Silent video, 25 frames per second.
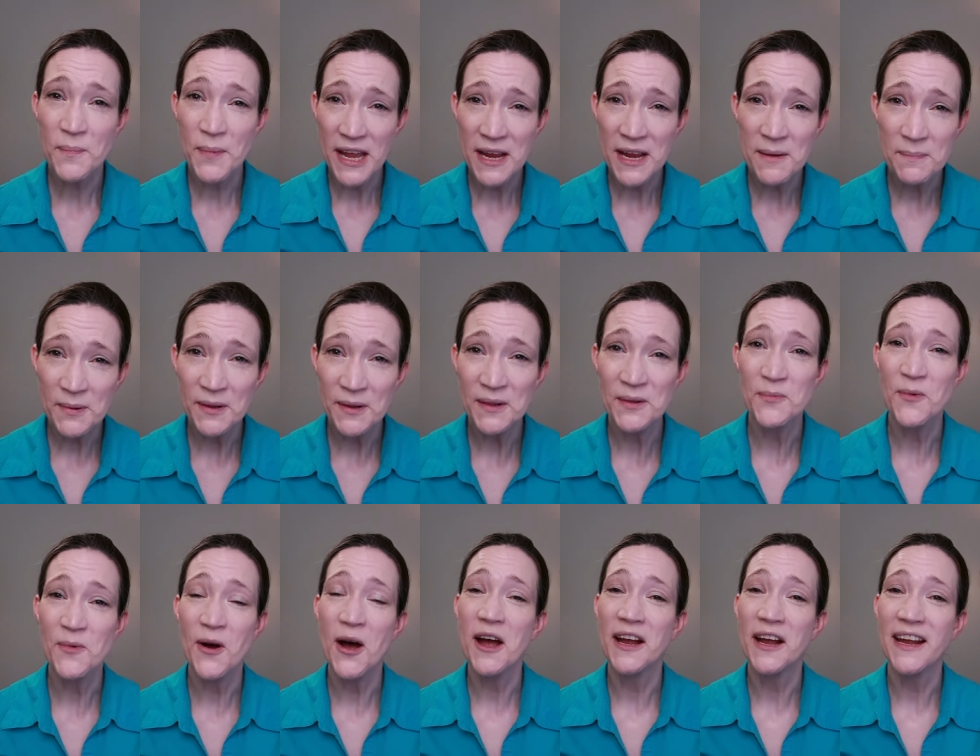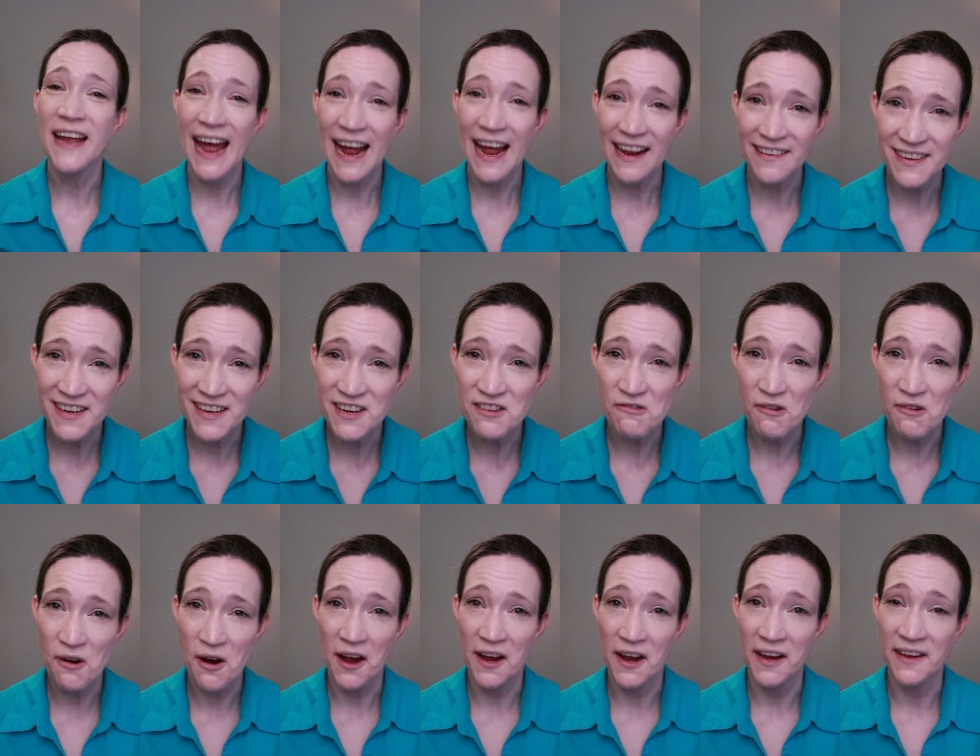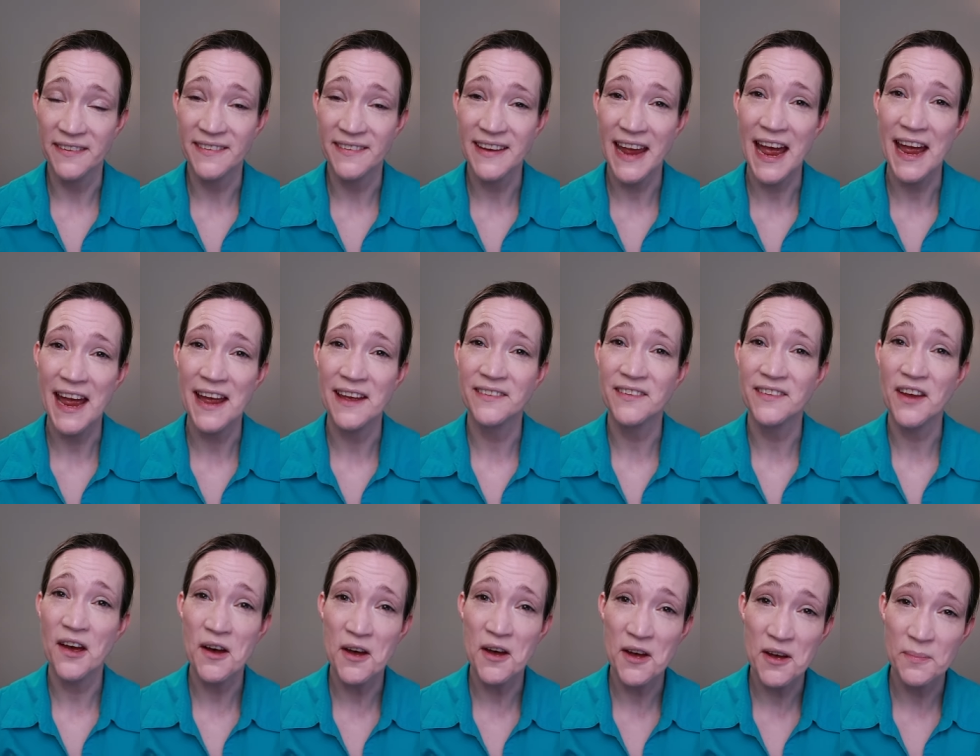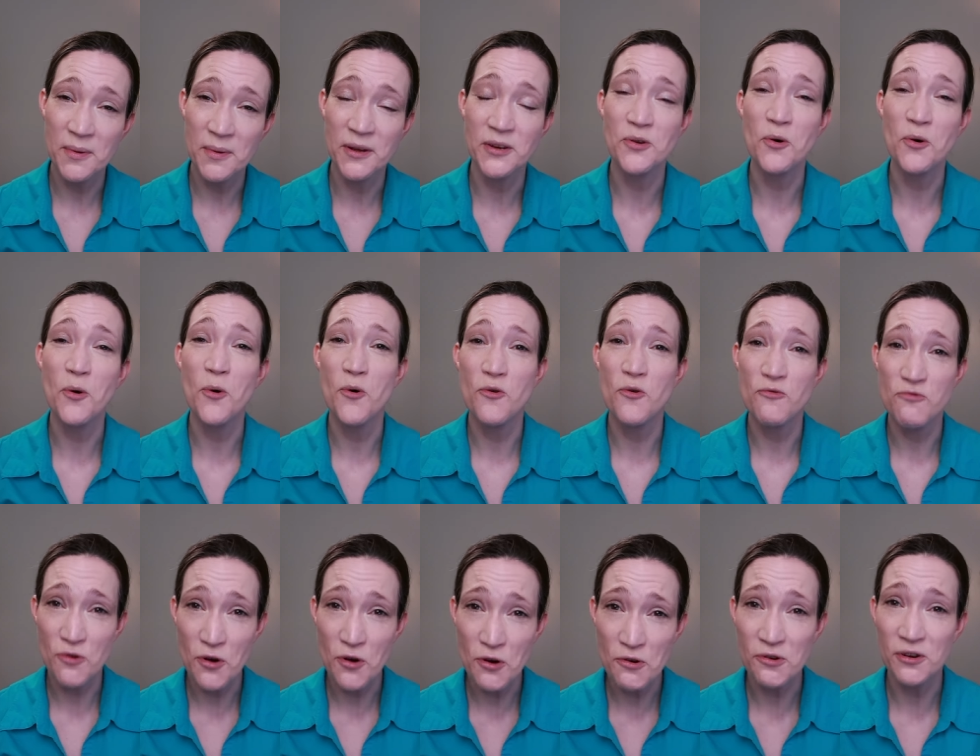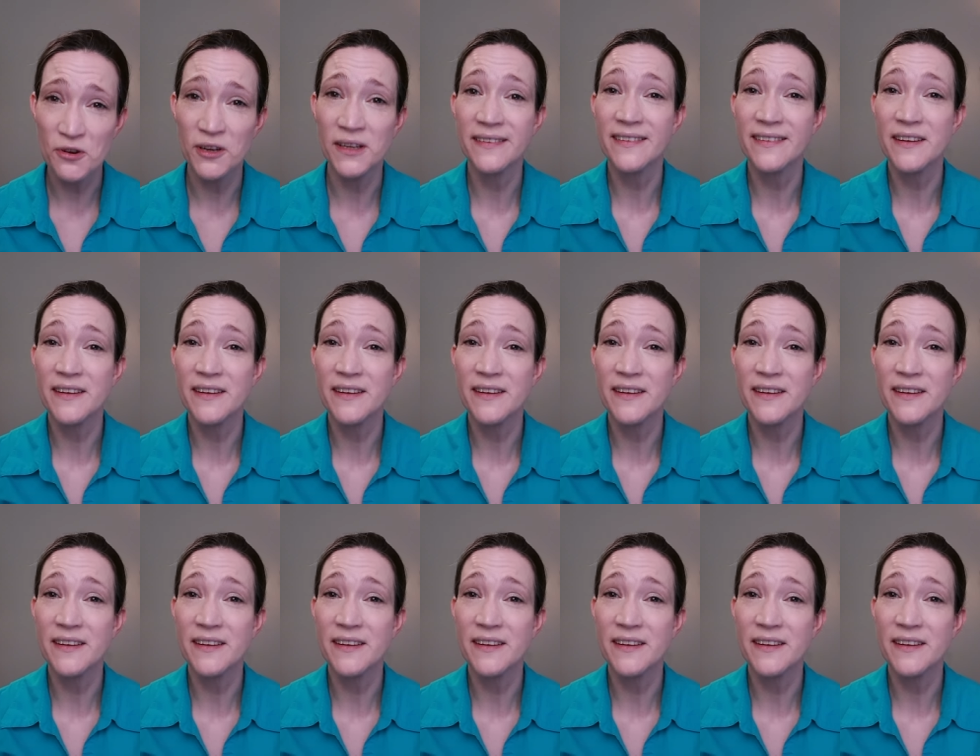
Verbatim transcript: people were categorized as urban or rural,